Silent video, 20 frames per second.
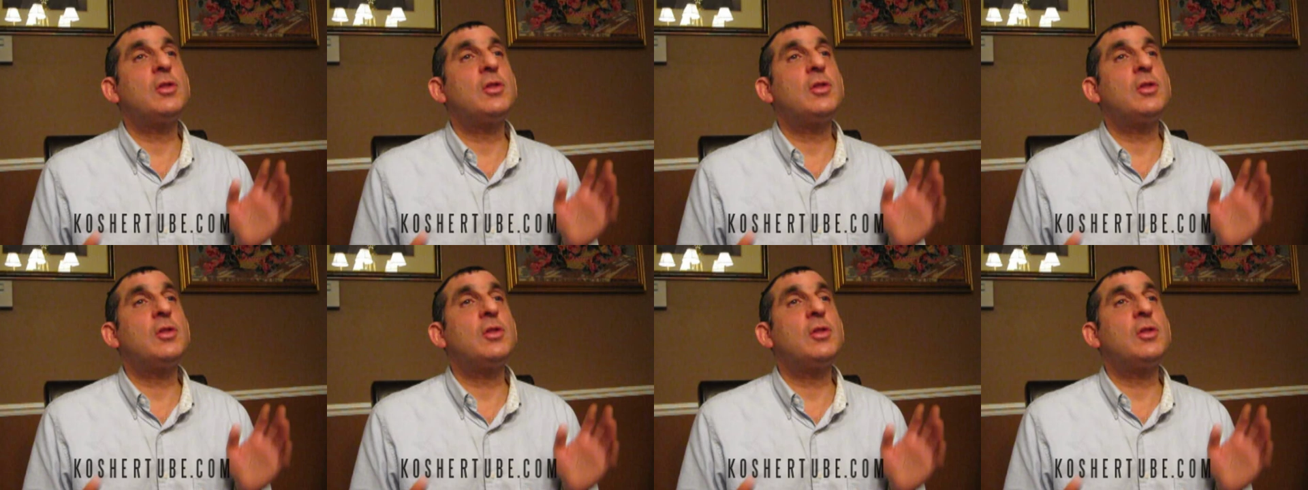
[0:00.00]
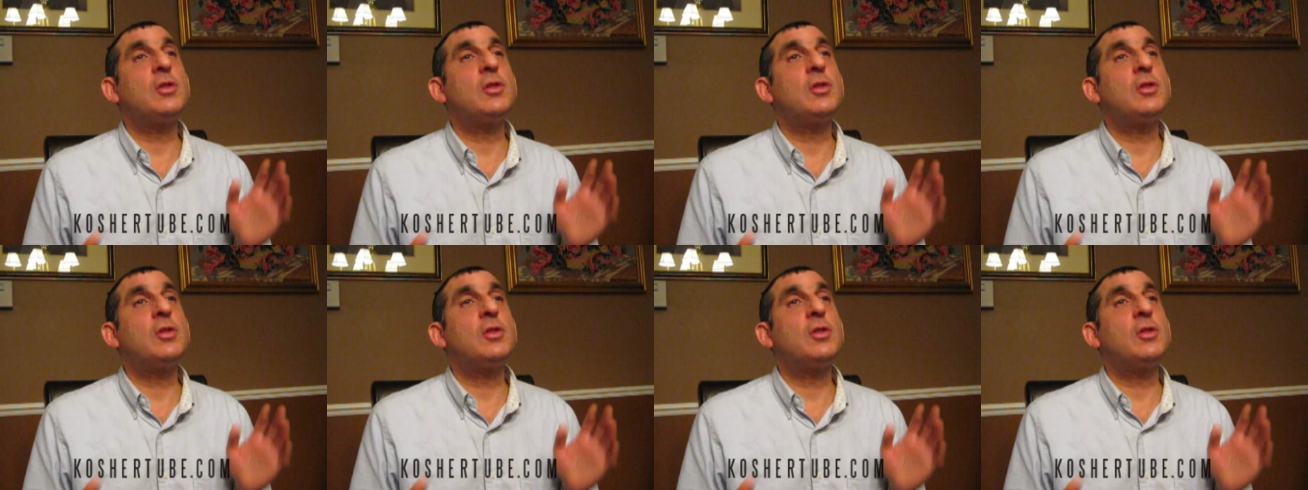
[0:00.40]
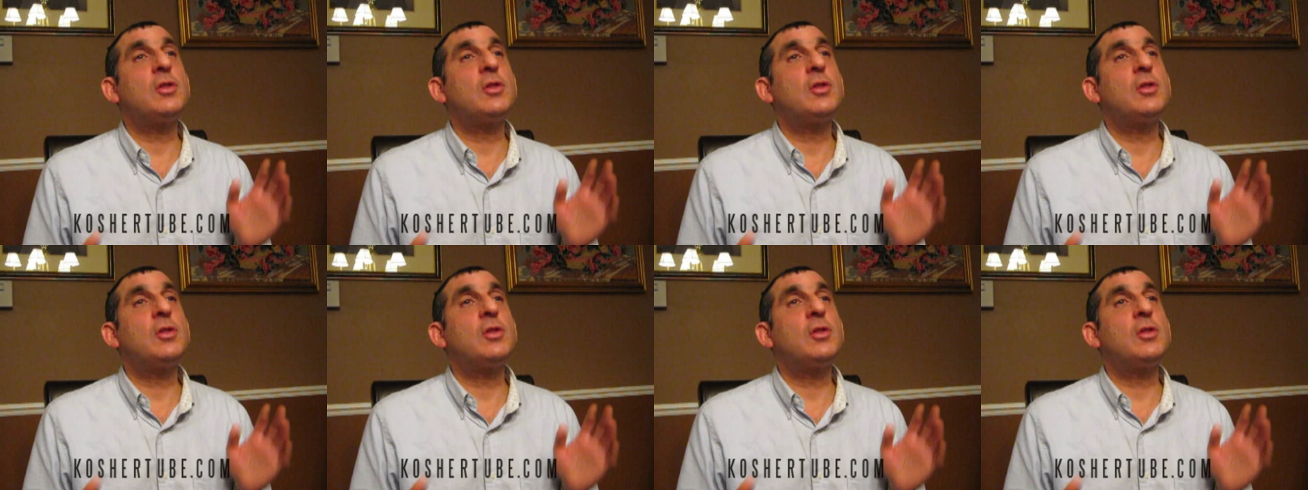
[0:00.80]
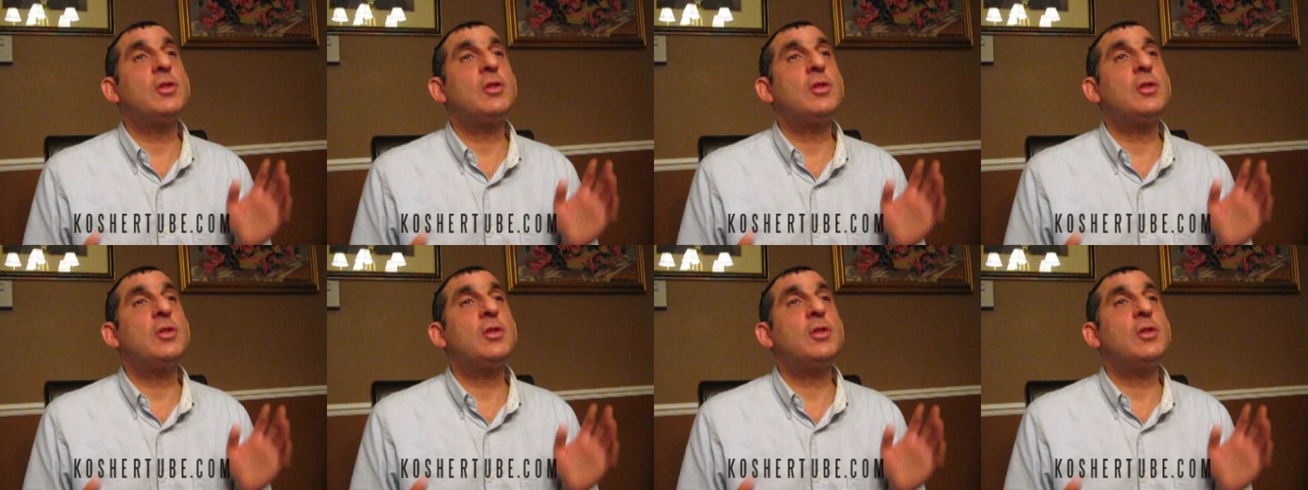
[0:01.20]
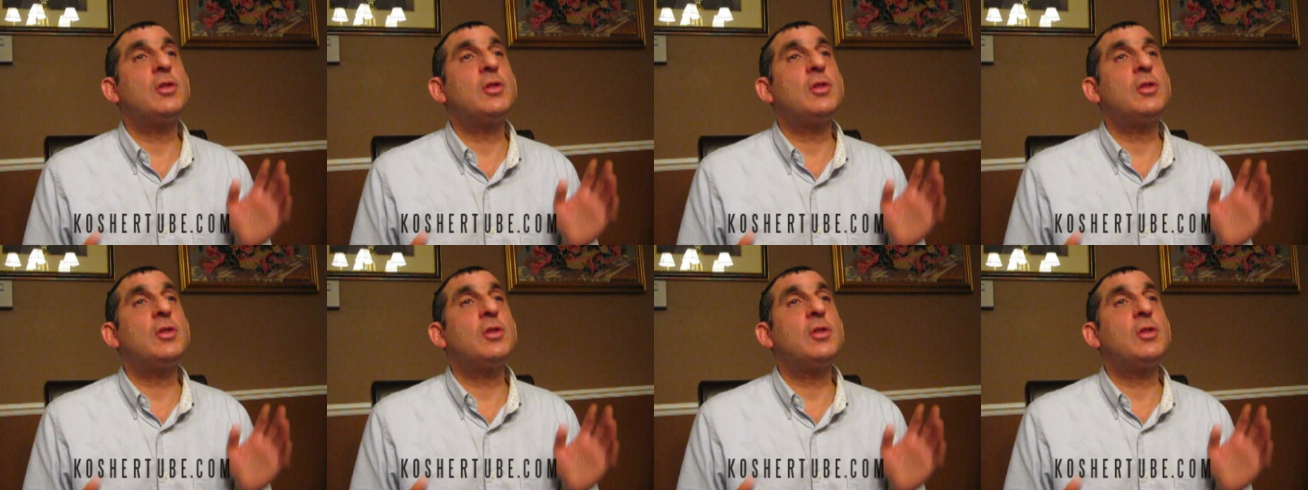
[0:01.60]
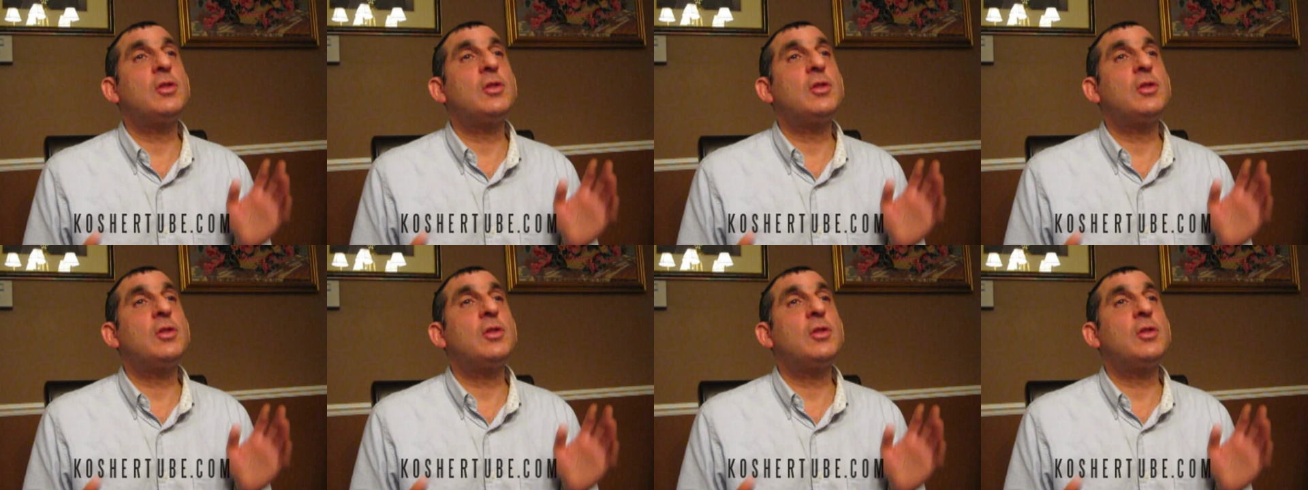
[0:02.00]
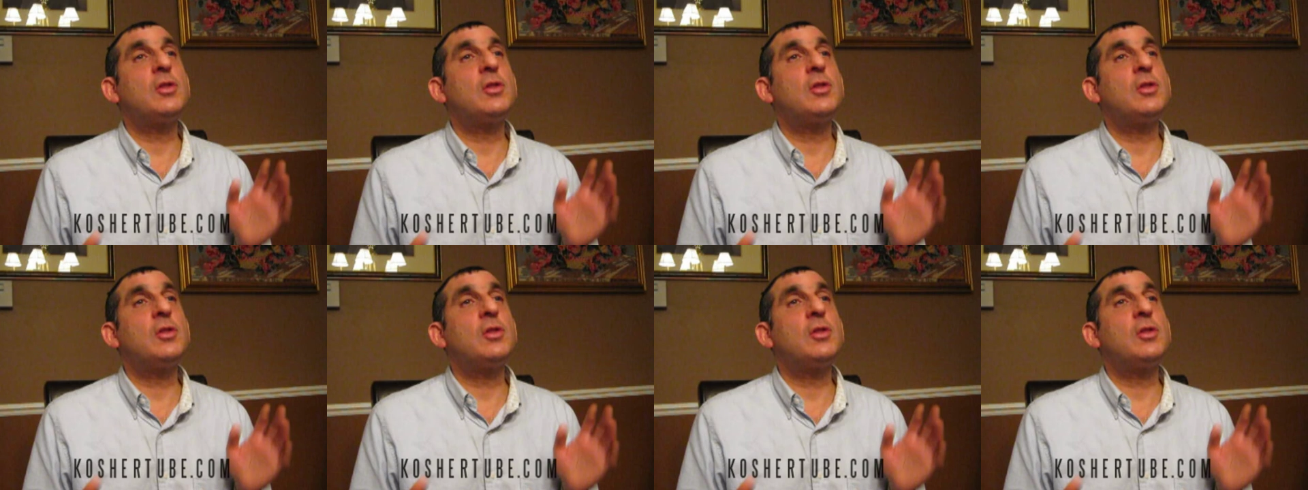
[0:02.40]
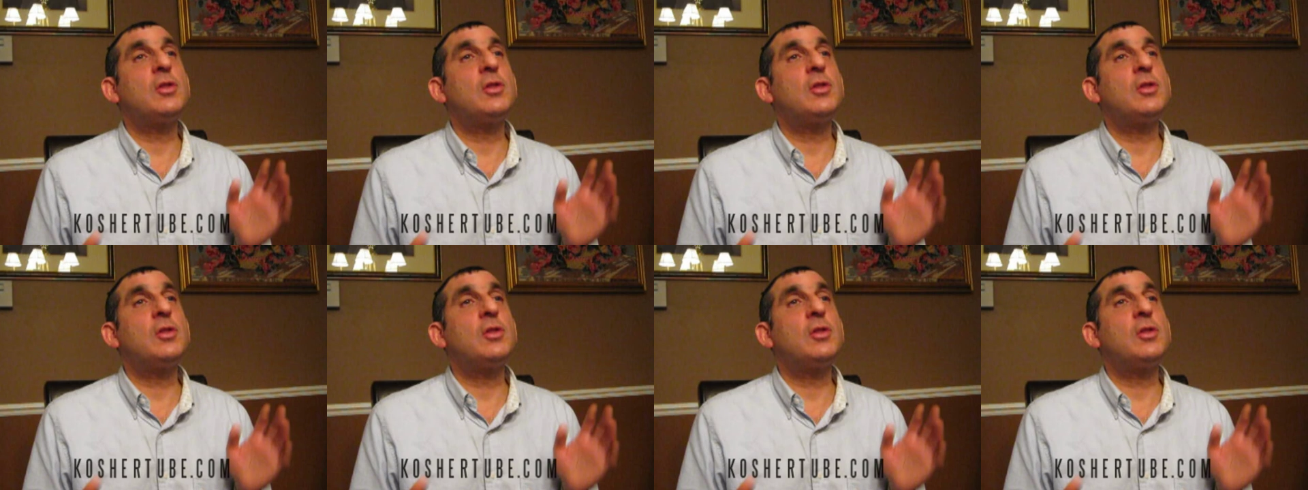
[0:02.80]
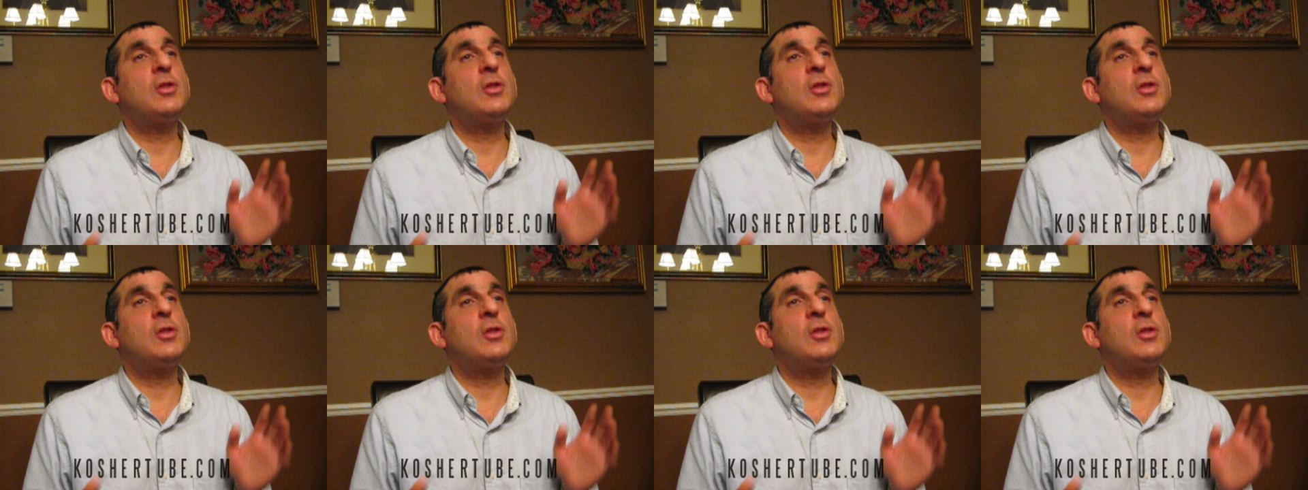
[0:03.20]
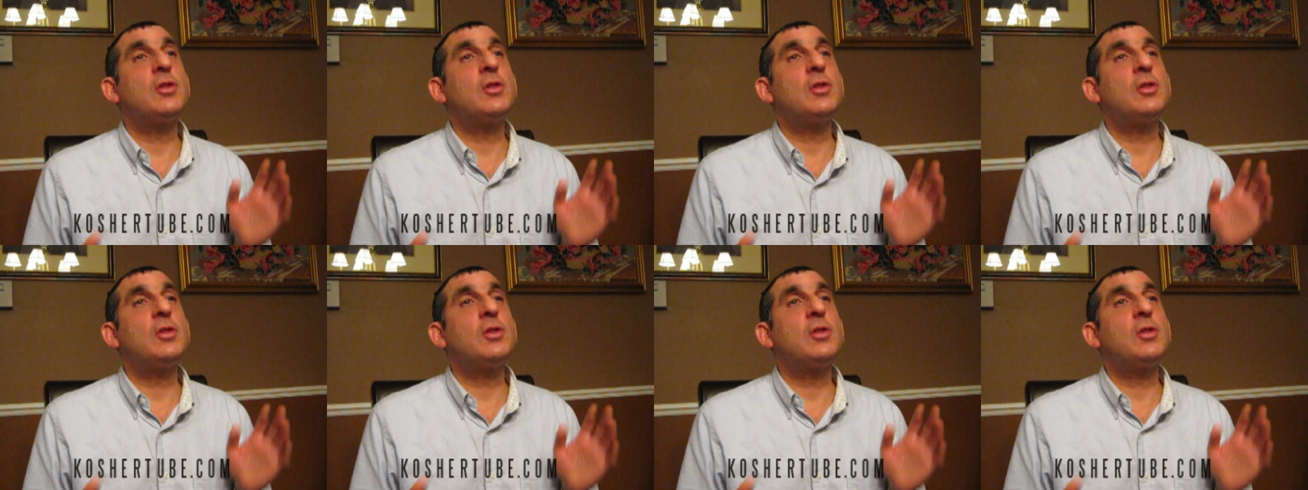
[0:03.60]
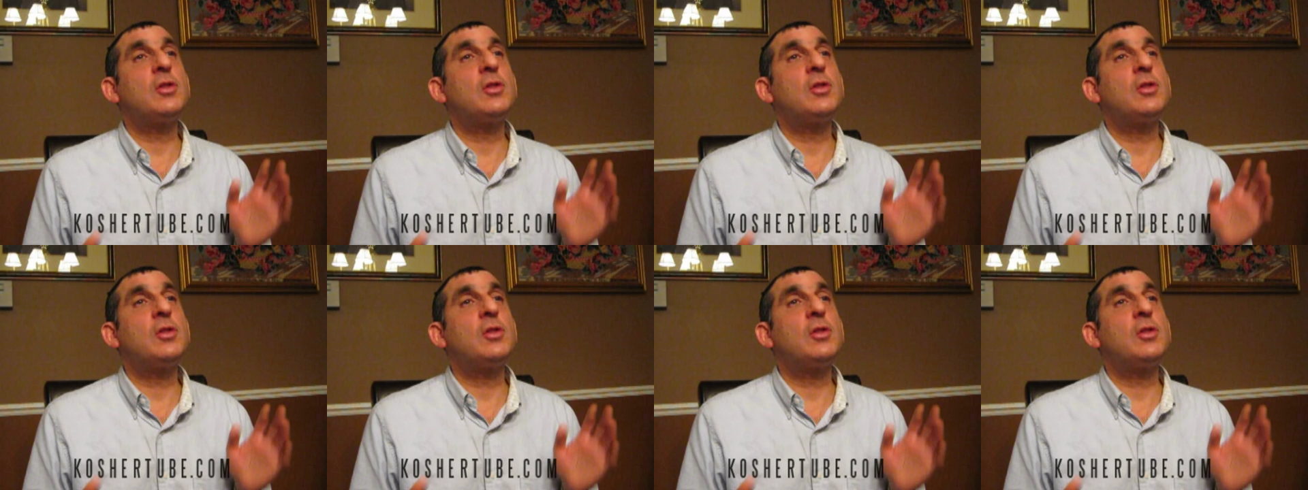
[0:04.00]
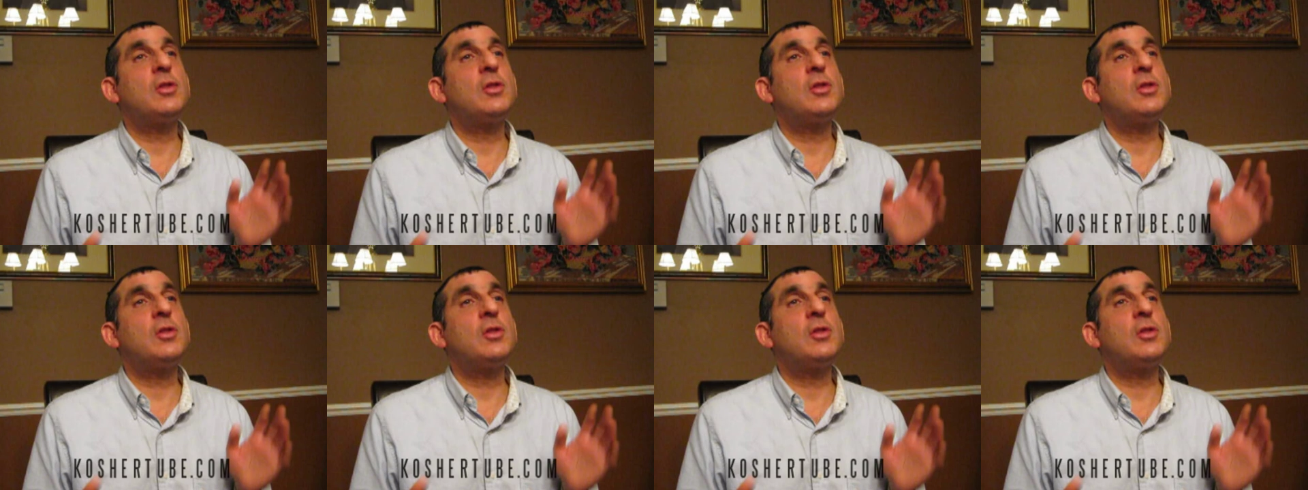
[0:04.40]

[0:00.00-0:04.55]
This is a still picture; no speech is visible.